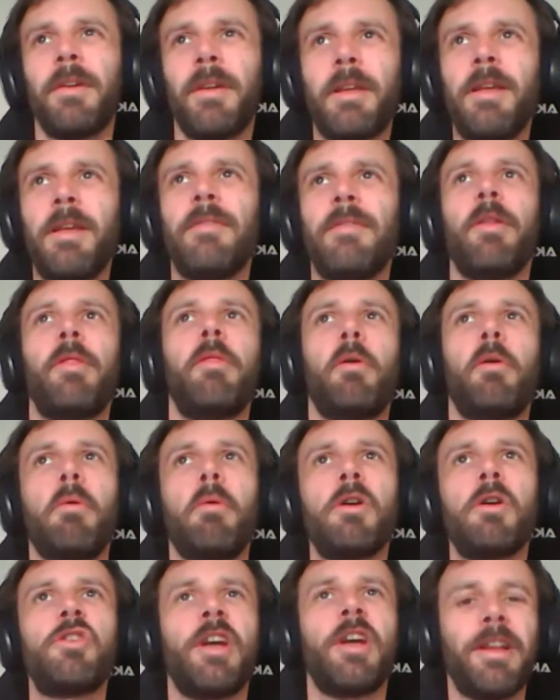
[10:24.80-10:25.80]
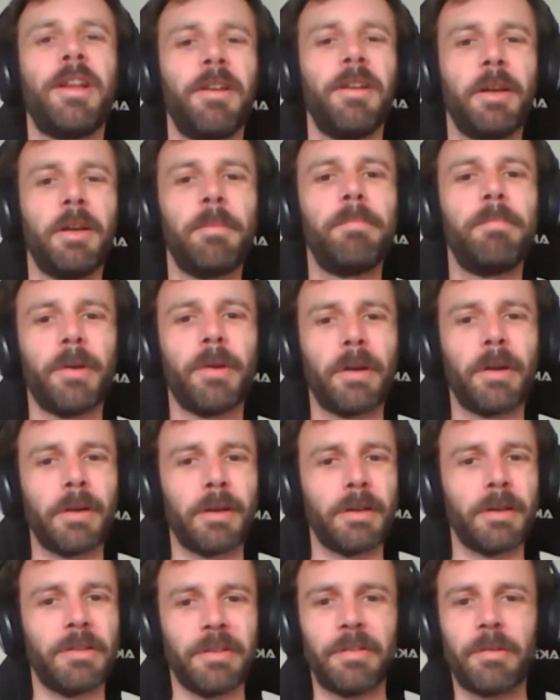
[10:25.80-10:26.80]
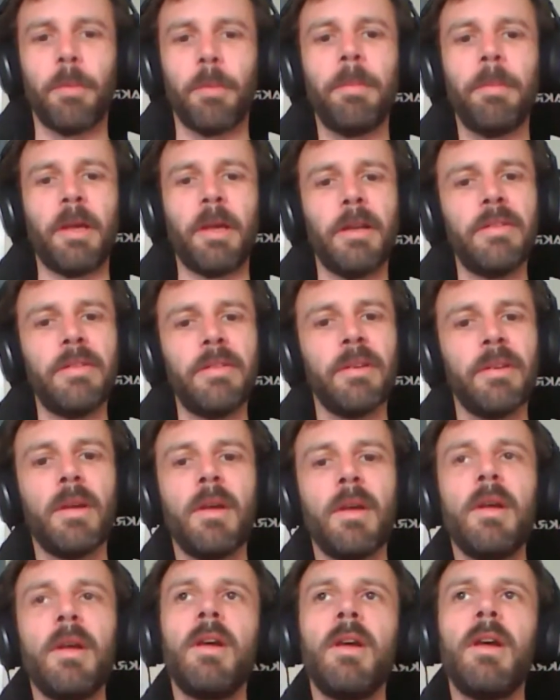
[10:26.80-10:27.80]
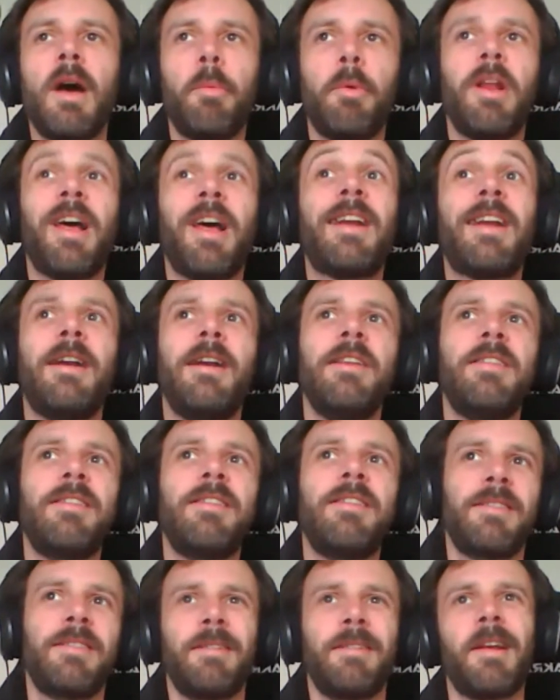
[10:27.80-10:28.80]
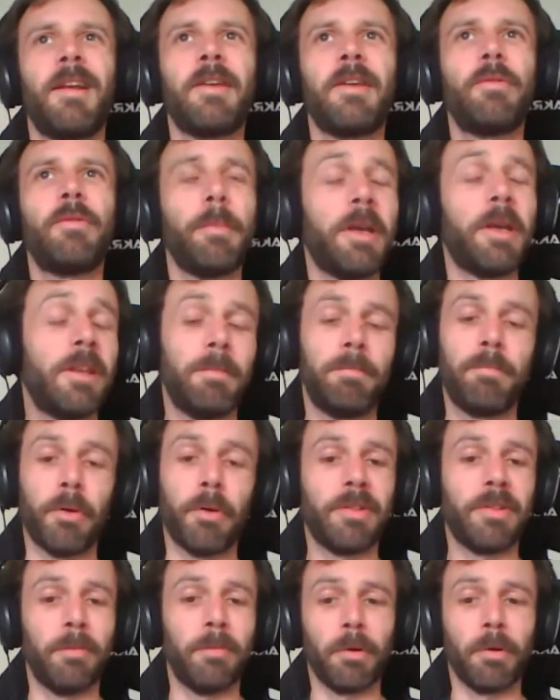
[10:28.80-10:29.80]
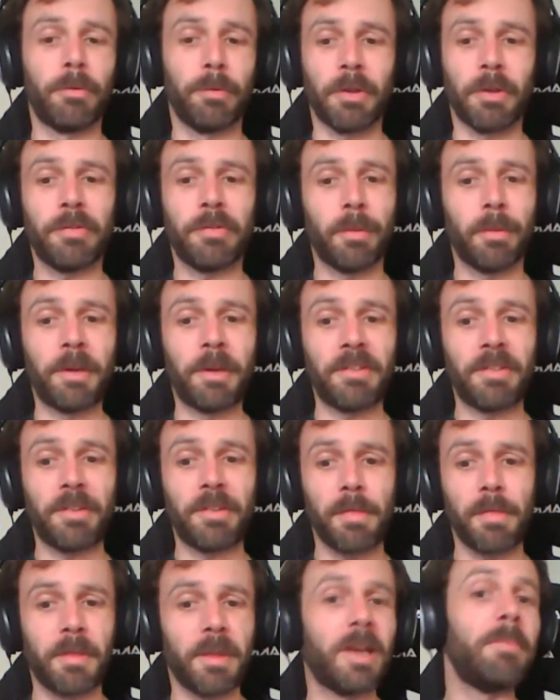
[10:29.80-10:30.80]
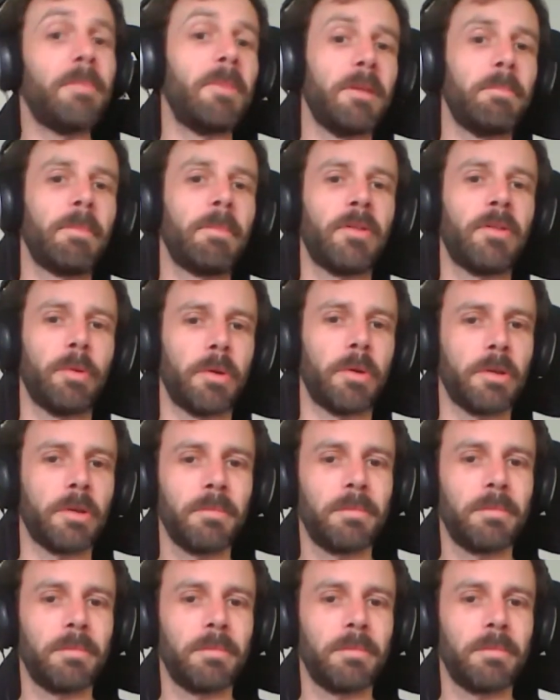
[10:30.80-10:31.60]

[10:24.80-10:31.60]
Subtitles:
given the rush, I ended up descoping it. I would at least like to make it possible to customize the admin password.